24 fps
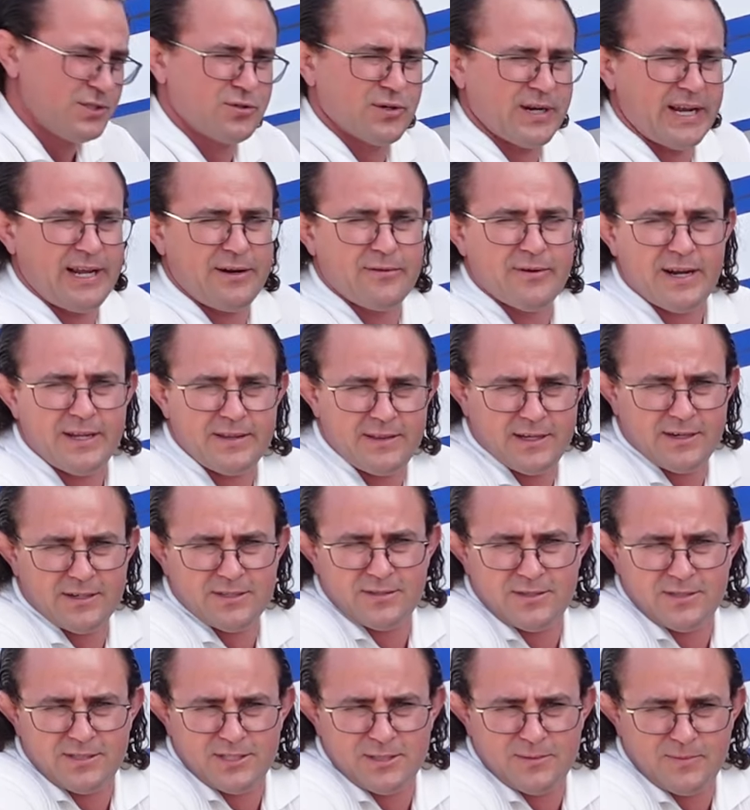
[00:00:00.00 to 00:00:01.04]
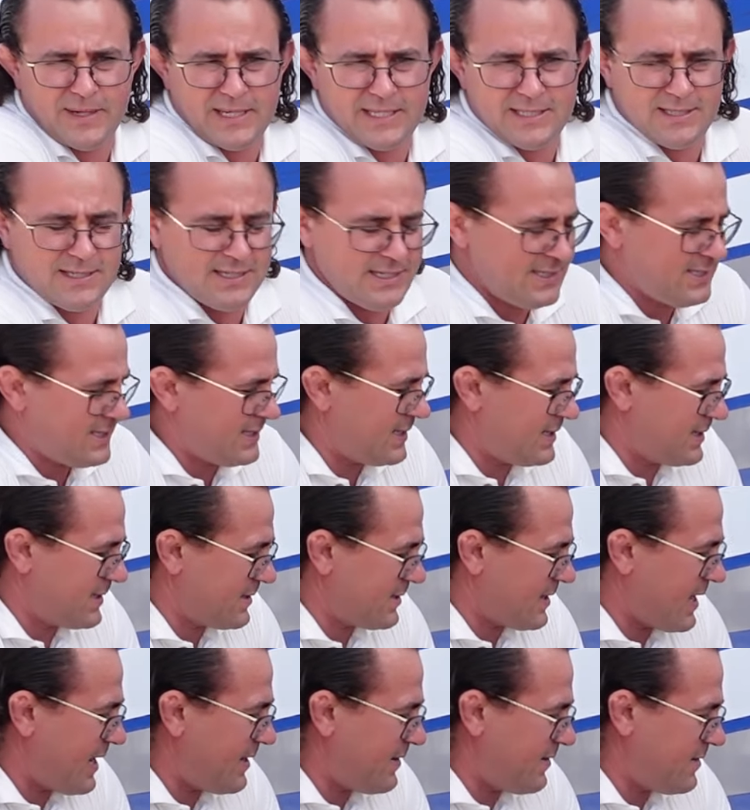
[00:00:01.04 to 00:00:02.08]
drain right there, so it just makes it easy to
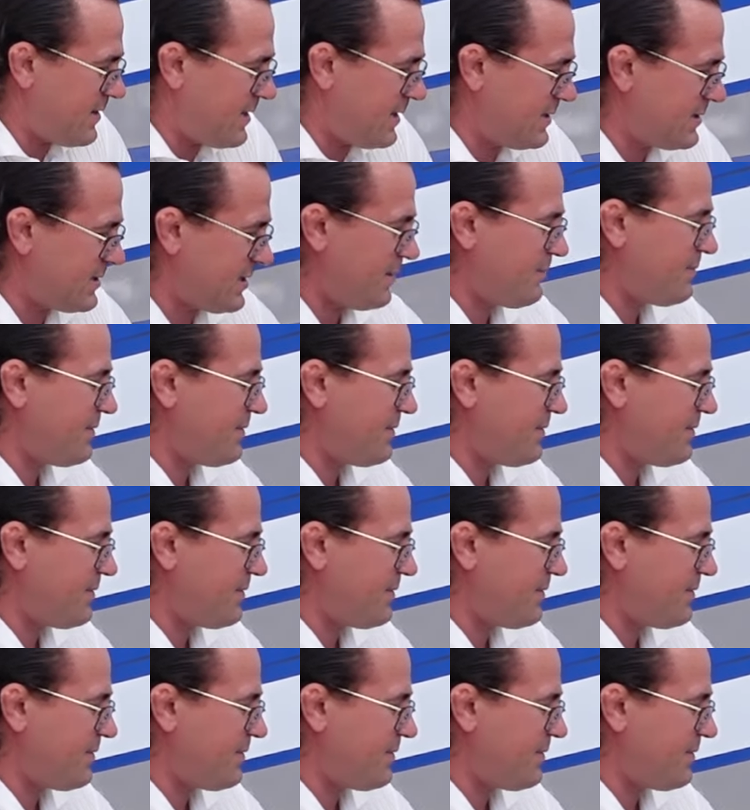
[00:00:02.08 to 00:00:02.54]
lighten things up